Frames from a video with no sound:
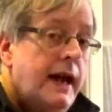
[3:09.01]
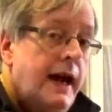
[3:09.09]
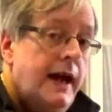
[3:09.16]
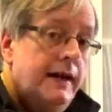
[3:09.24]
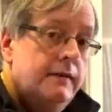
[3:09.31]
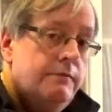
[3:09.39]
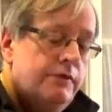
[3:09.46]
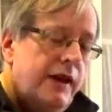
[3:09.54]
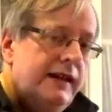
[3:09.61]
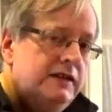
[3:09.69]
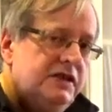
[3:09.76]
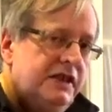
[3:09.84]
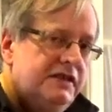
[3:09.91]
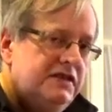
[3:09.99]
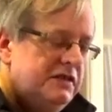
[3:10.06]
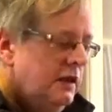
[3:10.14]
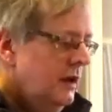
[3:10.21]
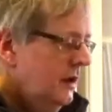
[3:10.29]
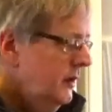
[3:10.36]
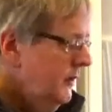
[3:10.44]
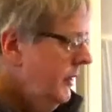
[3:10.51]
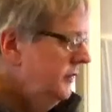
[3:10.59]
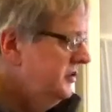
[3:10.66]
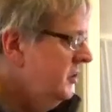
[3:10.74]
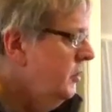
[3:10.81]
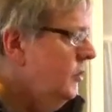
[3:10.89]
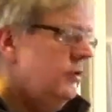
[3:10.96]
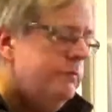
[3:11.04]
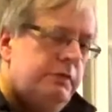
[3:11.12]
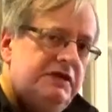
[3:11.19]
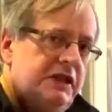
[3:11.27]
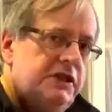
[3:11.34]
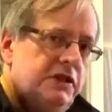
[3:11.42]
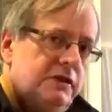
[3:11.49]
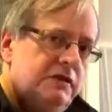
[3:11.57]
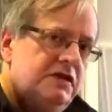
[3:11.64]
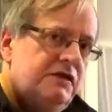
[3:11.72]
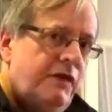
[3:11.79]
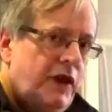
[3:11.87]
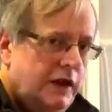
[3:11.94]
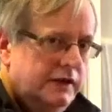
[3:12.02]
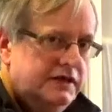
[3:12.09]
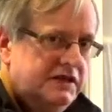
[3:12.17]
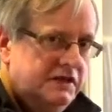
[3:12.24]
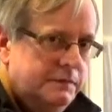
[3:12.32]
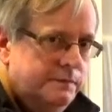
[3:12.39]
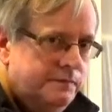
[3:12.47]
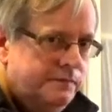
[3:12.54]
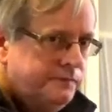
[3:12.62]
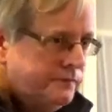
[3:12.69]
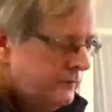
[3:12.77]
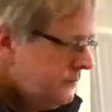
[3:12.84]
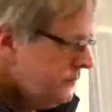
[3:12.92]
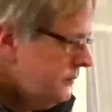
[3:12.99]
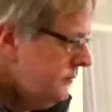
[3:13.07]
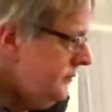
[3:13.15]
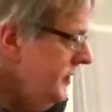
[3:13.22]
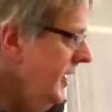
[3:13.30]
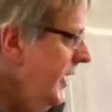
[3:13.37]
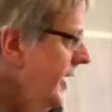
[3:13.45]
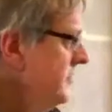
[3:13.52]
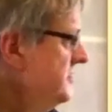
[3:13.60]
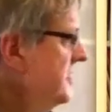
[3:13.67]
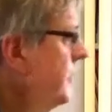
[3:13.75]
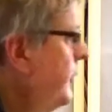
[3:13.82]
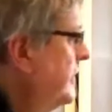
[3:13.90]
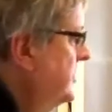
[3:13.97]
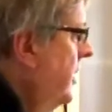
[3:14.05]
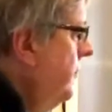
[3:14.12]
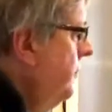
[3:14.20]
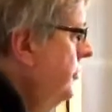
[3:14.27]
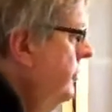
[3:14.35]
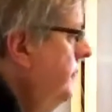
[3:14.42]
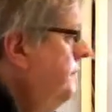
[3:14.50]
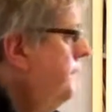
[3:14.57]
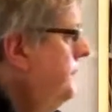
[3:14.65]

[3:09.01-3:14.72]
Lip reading: and practice those chord positions first. So for example,